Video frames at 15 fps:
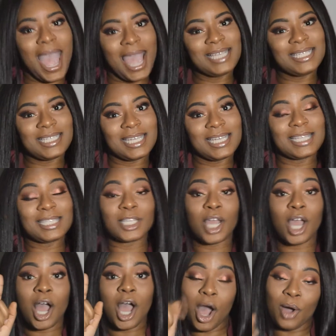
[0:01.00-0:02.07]
Hey sis,
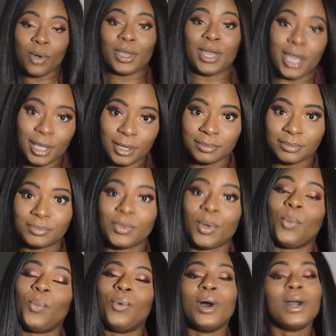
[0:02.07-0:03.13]
okay,
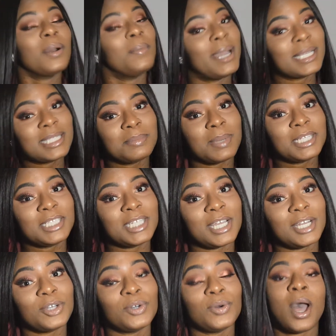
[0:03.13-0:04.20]
welcome back to my
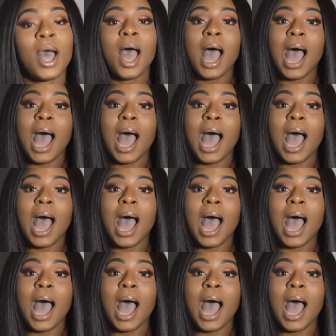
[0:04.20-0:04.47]
channel.